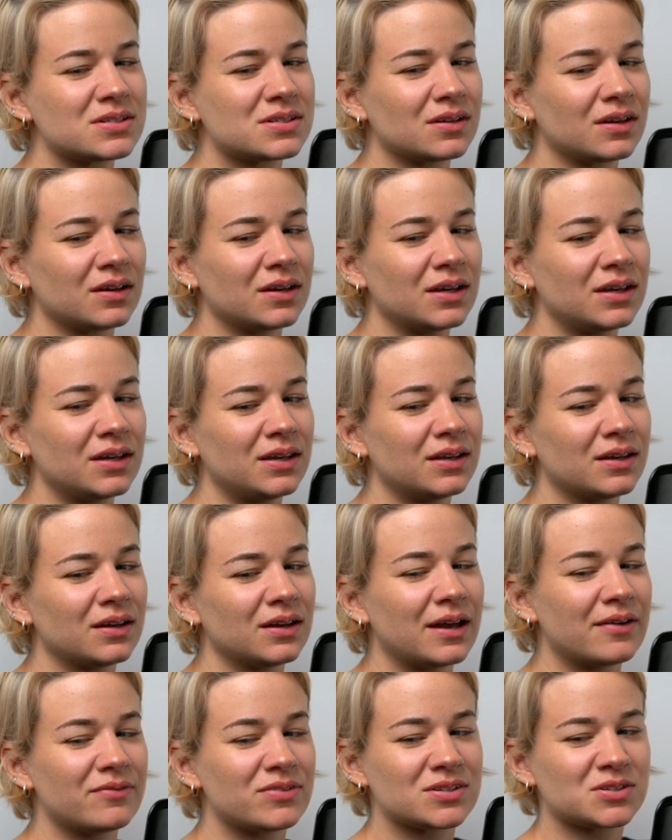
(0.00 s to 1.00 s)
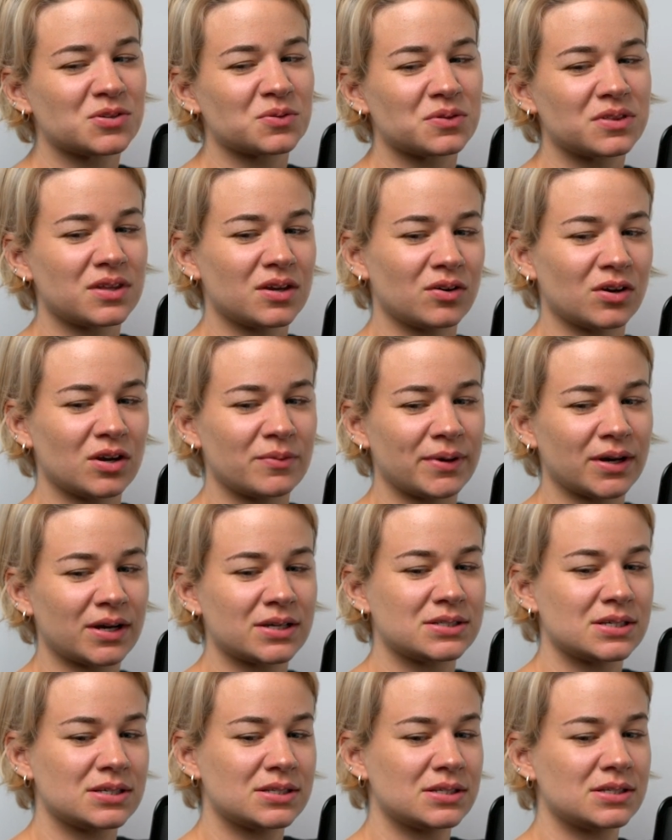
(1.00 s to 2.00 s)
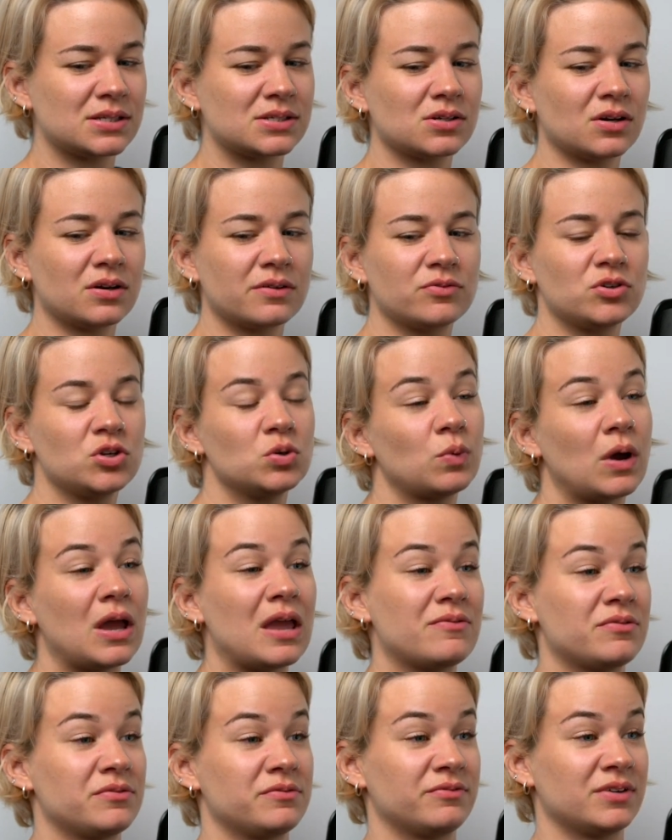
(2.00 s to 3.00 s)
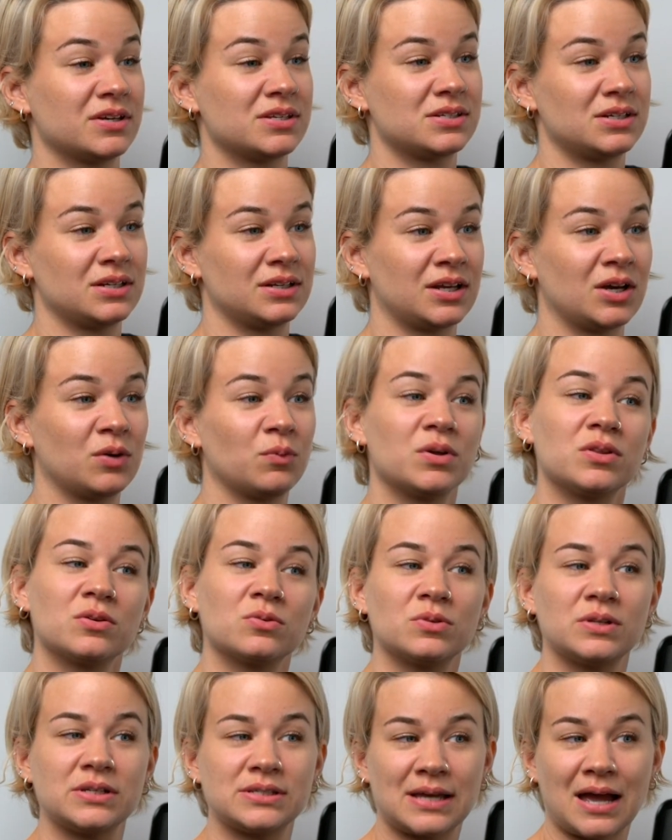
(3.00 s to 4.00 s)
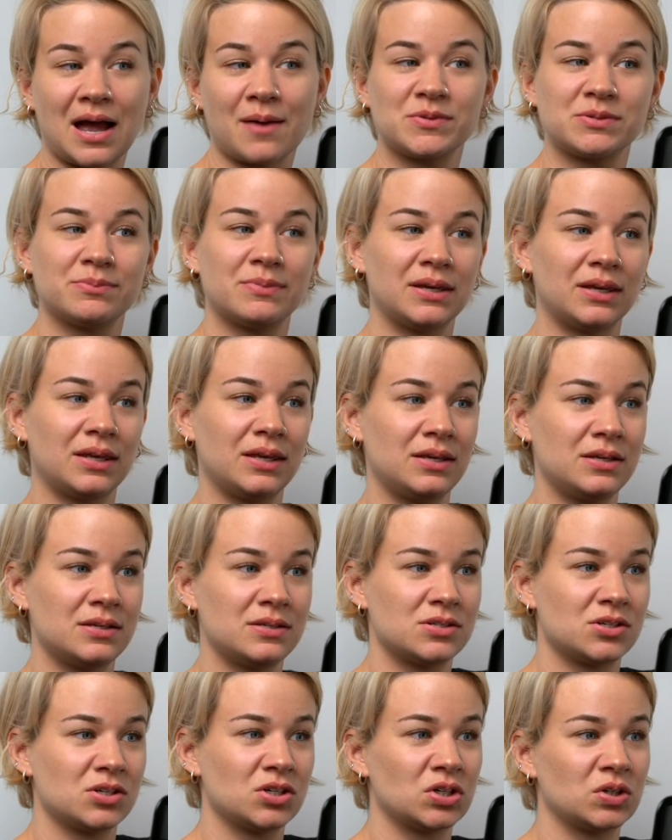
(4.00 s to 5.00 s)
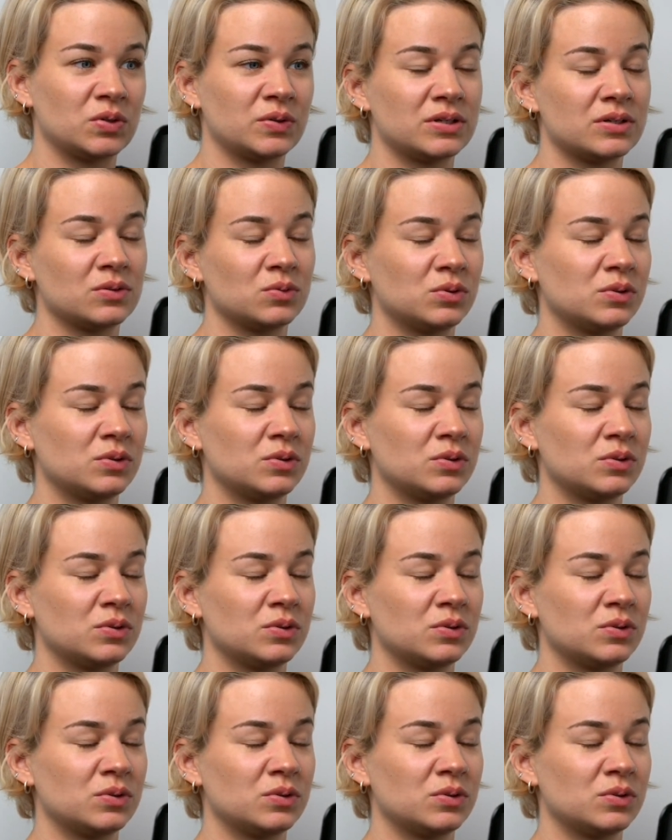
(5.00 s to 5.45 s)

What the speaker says: is, I have this whole theory about, because there's this kind of new wave of investing now where there are all these apps make it easier and